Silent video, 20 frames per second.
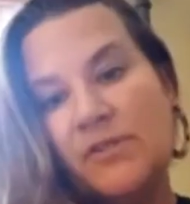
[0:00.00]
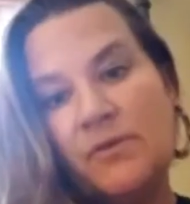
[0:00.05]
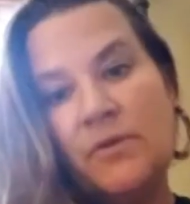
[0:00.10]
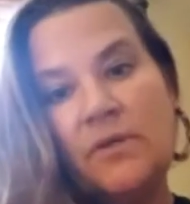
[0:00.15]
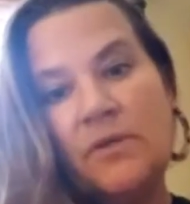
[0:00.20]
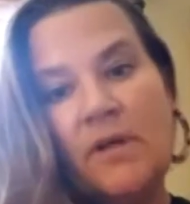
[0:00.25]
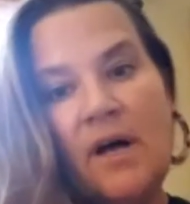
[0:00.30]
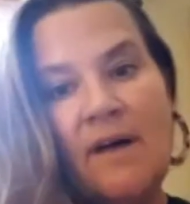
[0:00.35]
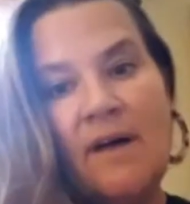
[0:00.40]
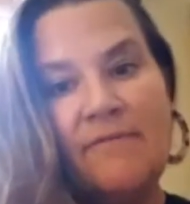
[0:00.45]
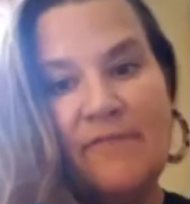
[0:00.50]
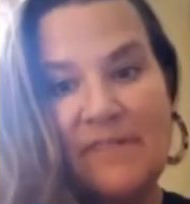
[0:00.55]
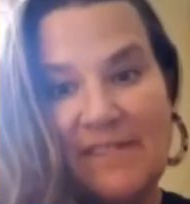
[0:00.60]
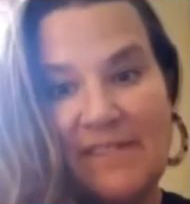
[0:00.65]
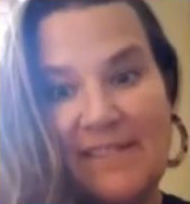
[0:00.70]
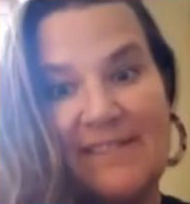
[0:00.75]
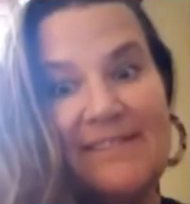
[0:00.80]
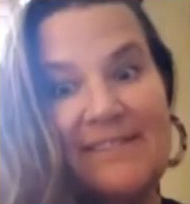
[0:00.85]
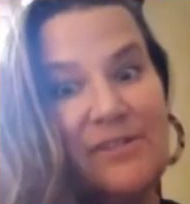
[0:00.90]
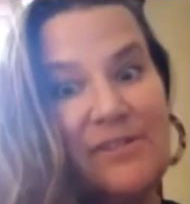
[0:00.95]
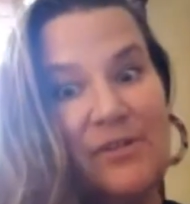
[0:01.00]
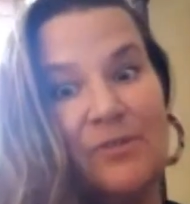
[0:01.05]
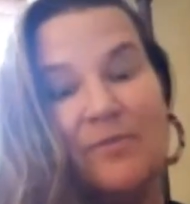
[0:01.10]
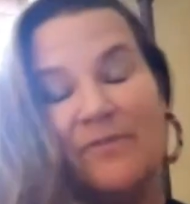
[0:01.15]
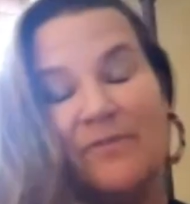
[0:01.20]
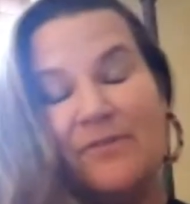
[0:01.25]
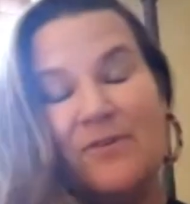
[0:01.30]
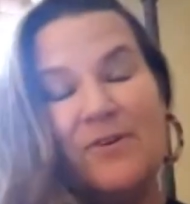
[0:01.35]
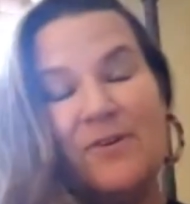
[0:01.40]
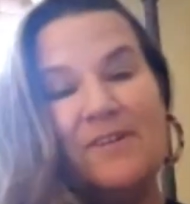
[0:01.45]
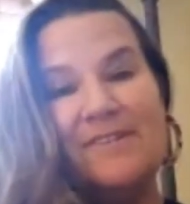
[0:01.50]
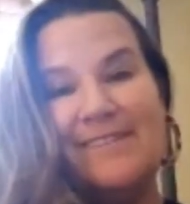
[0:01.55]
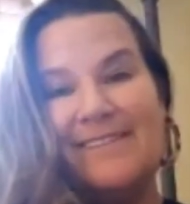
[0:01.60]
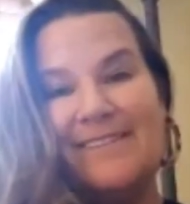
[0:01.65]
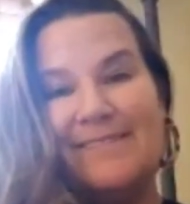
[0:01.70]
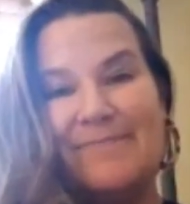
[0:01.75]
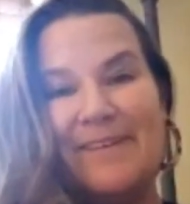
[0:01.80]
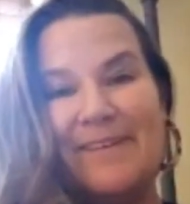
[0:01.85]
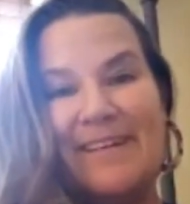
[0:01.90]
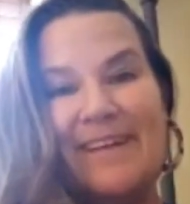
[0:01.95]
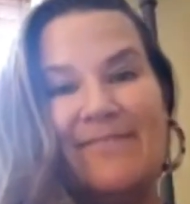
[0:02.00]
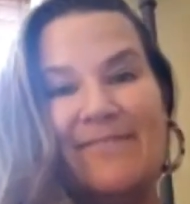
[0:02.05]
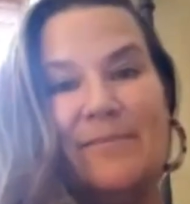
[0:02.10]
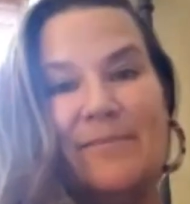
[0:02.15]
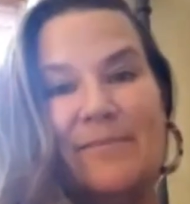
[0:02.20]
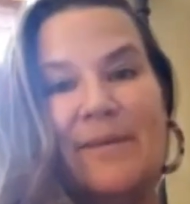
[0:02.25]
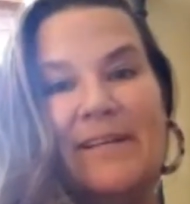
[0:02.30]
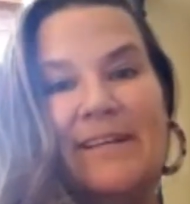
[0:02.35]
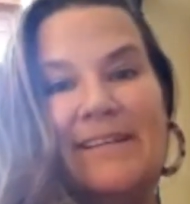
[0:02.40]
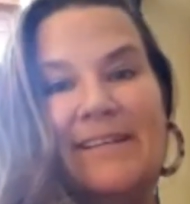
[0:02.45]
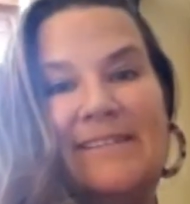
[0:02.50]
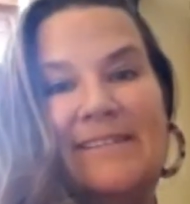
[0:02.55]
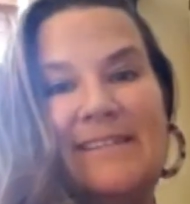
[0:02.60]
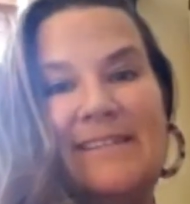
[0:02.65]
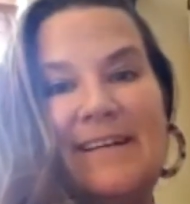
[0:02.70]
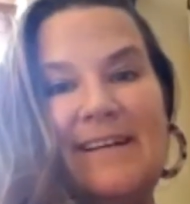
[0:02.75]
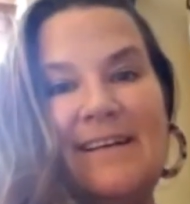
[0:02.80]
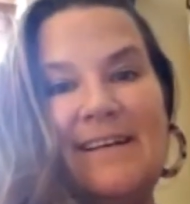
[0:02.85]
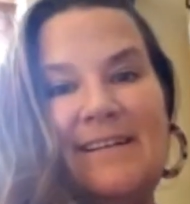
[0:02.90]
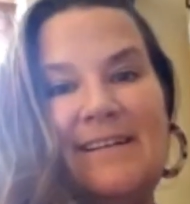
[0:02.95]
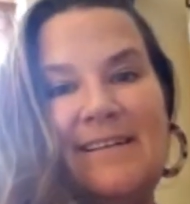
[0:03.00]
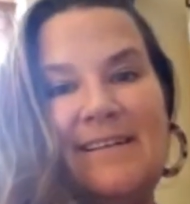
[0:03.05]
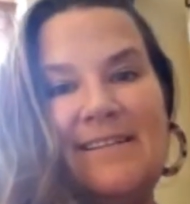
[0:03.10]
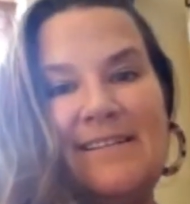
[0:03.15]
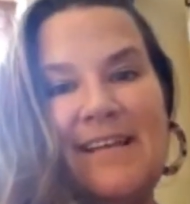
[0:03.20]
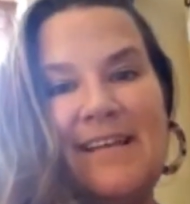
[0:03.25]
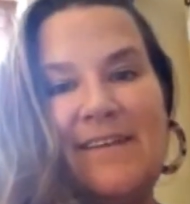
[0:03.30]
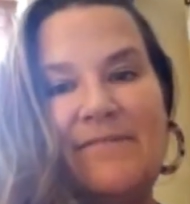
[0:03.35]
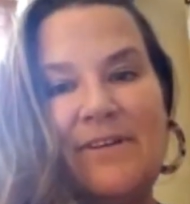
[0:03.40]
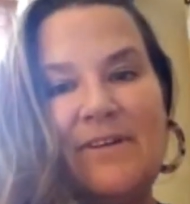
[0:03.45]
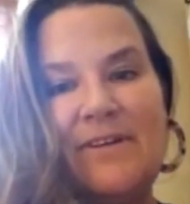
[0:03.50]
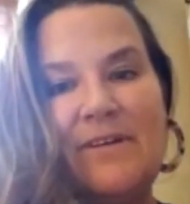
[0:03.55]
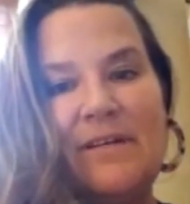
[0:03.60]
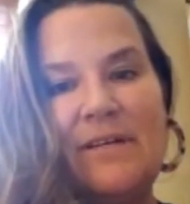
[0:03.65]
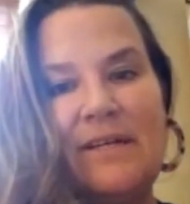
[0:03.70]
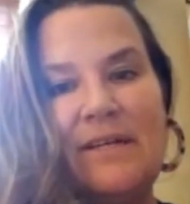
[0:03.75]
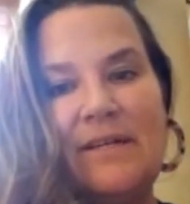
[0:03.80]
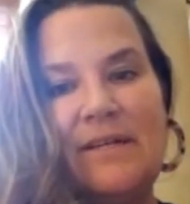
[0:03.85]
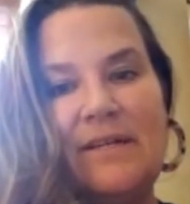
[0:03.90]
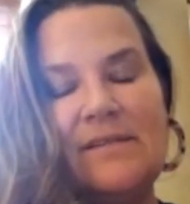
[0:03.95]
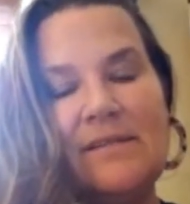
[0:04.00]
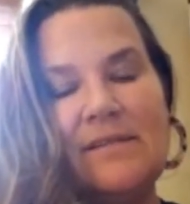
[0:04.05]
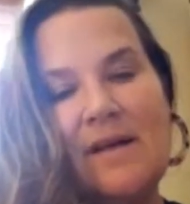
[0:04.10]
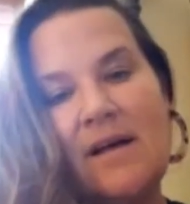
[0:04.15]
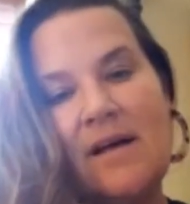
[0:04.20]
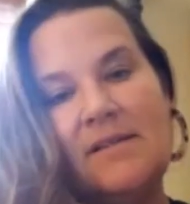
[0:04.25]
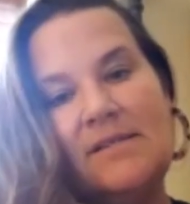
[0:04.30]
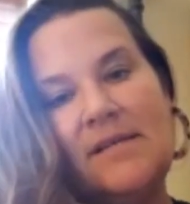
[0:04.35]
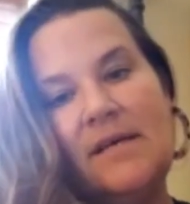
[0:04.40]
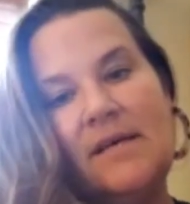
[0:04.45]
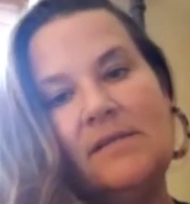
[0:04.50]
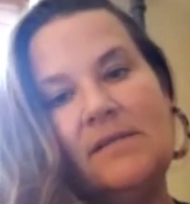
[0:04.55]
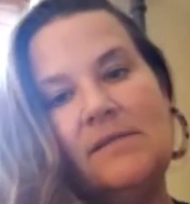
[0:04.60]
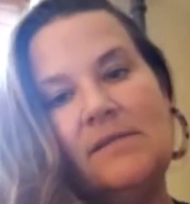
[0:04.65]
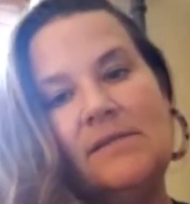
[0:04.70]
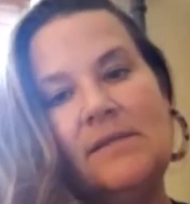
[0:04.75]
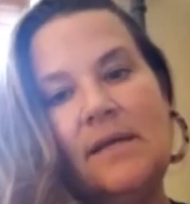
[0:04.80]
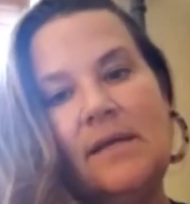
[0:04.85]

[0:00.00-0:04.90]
conferences. Zoom, of course, has been everybody's savior in this context.